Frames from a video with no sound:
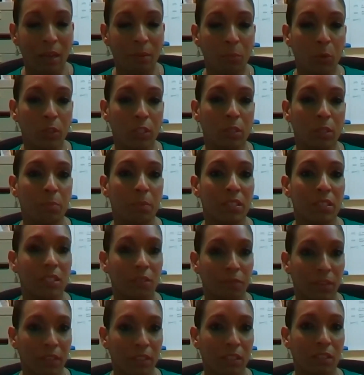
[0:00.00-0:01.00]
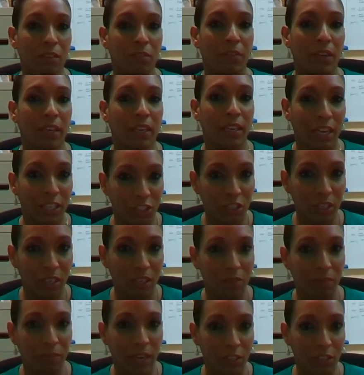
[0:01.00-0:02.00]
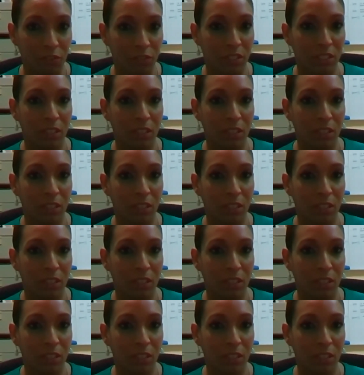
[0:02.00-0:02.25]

and more specific to the Financial Advisory